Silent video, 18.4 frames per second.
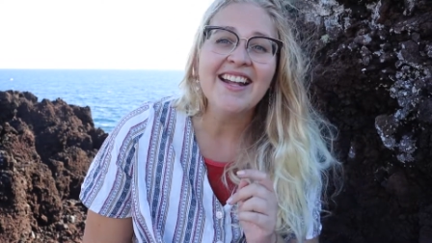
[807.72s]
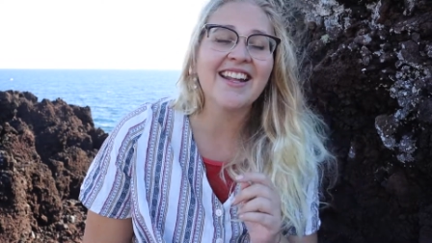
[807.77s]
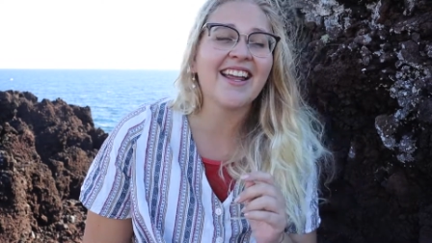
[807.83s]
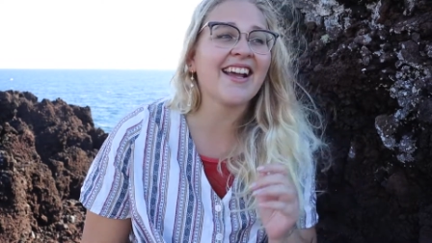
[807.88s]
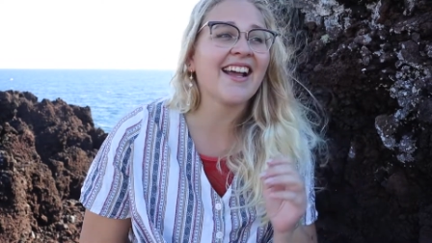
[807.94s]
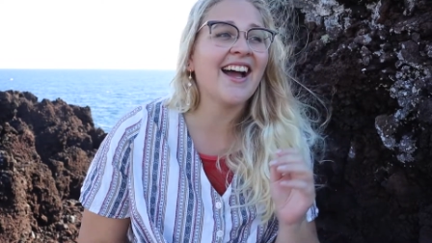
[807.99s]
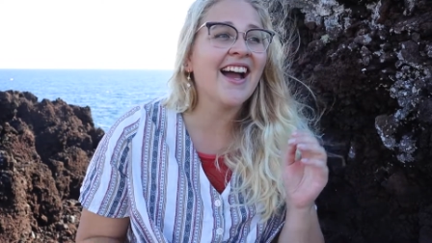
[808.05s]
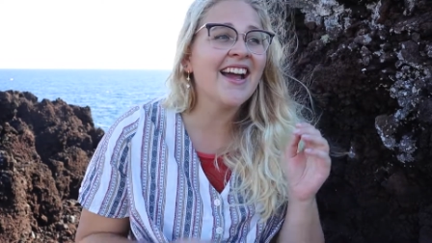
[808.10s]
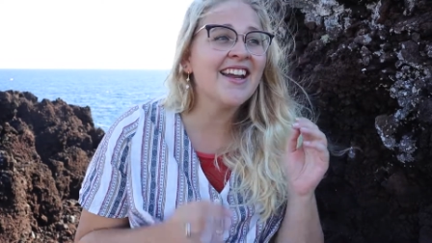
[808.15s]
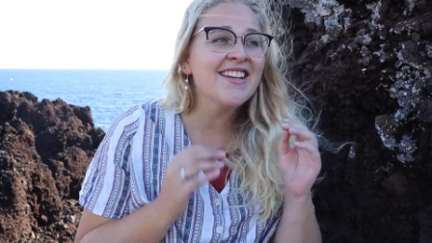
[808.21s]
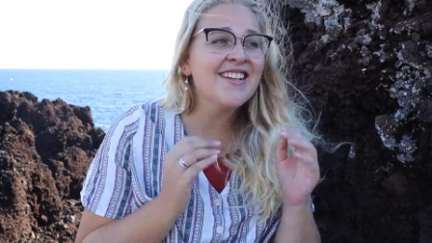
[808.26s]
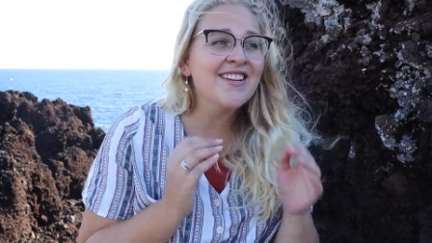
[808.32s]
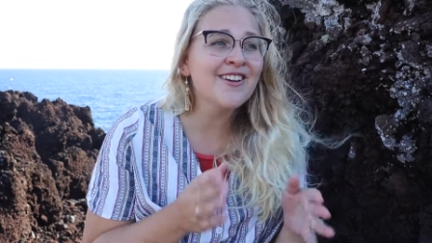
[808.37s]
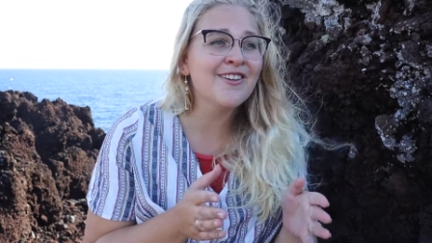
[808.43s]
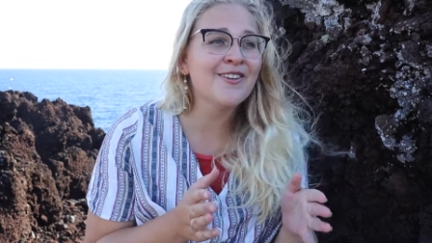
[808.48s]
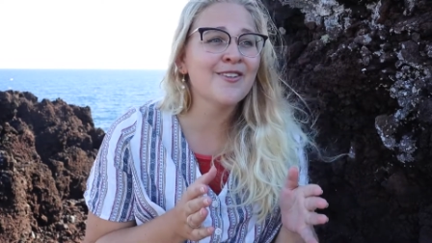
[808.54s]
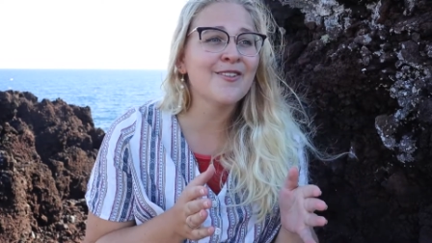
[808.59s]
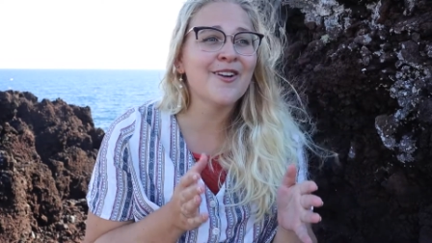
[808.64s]
Like, I
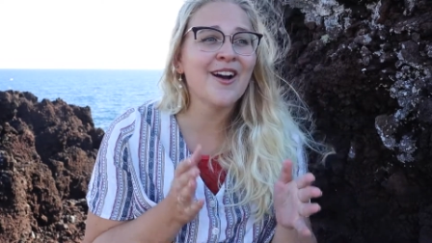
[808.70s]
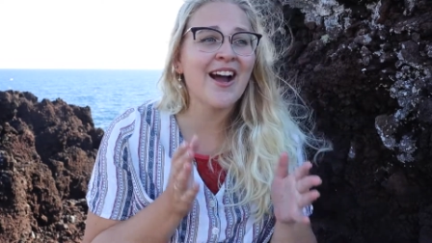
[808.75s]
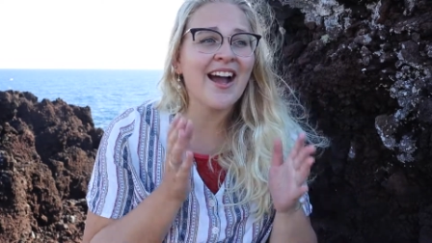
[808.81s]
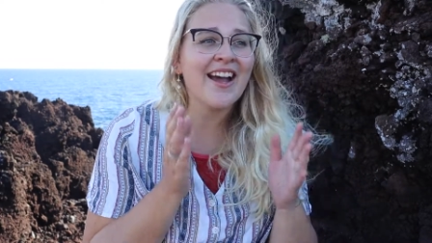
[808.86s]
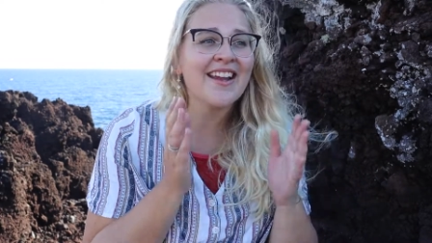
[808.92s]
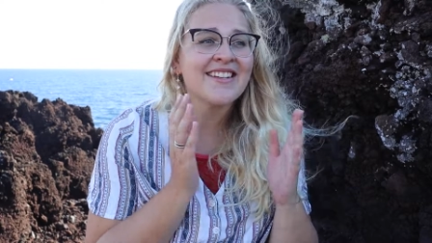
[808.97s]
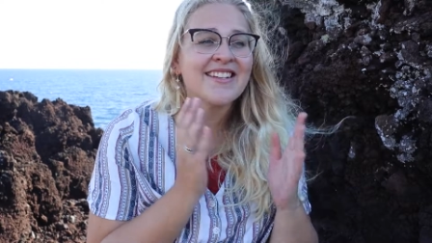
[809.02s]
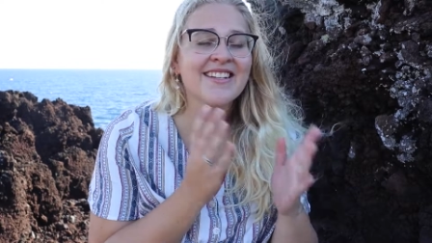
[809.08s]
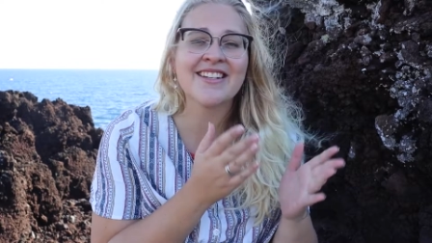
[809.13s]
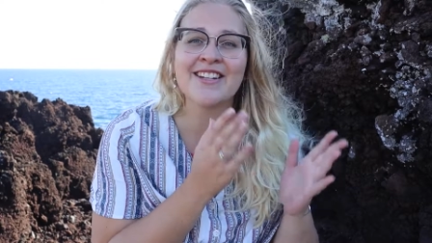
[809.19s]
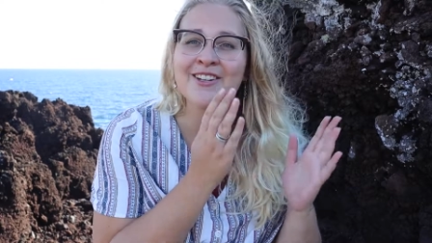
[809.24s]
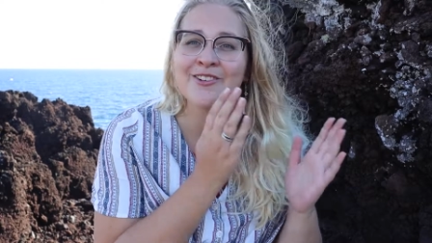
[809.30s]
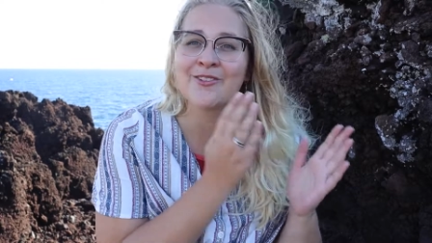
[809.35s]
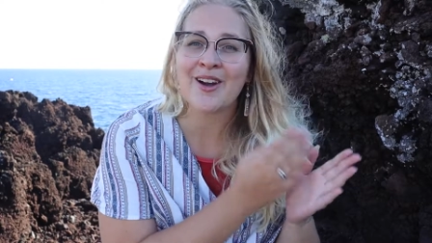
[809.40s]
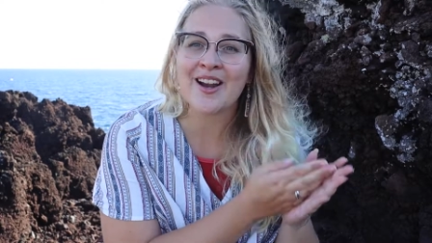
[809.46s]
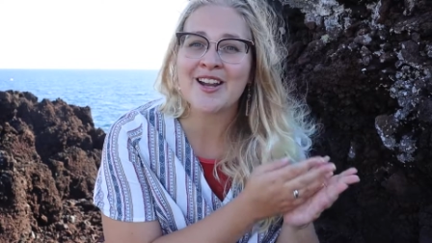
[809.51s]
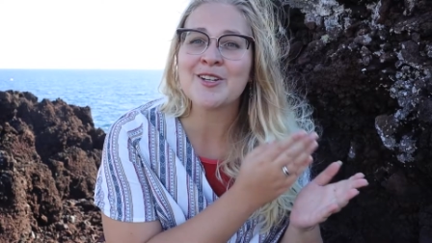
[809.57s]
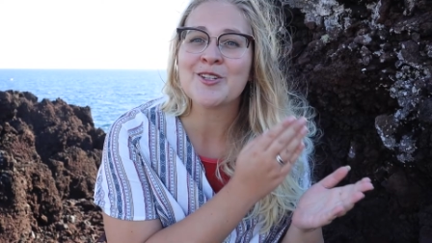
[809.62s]
knew I did a
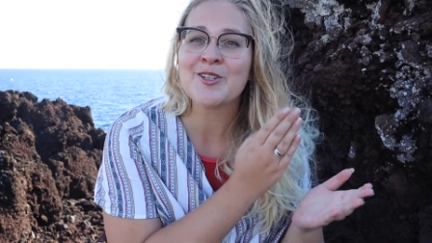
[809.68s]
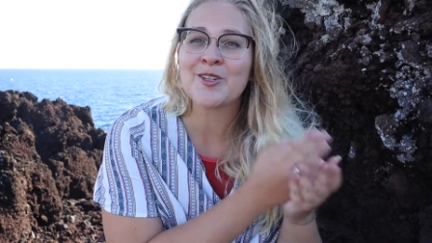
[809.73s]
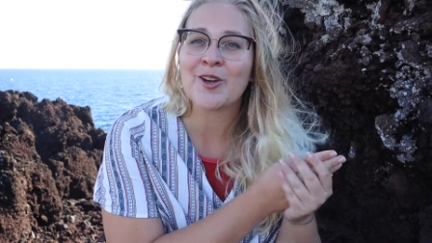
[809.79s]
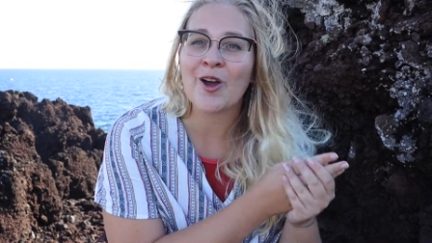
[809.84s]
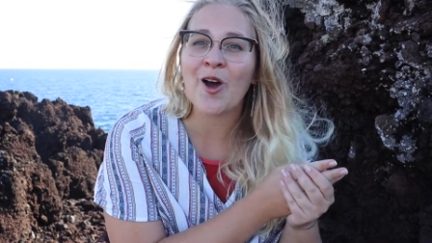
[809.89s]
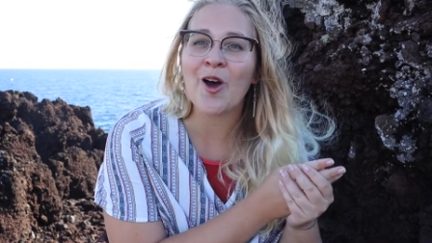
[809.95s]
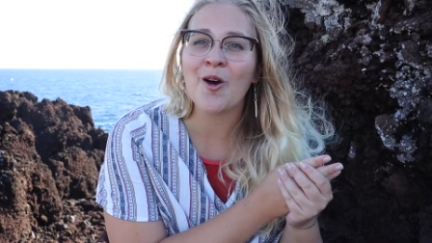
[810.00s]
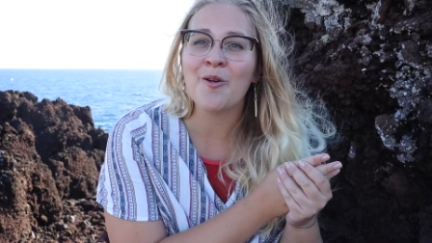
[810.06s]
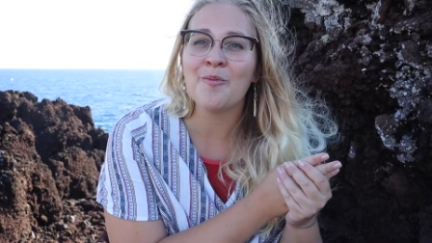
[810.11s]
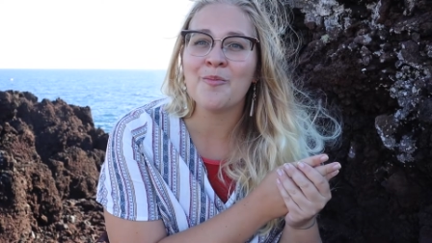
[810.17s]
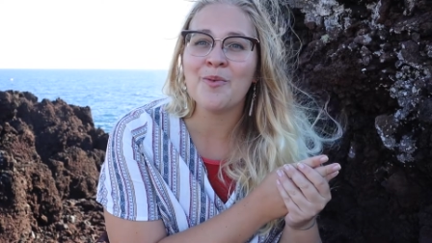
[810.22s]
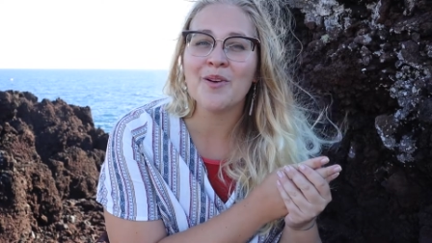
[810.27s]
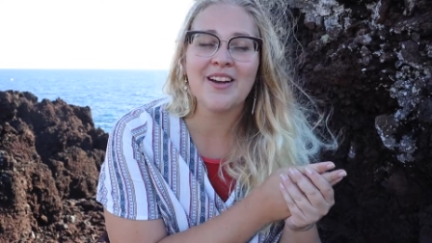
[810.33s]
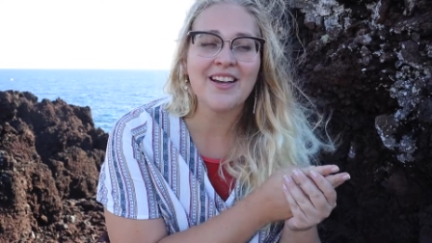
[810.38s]
great job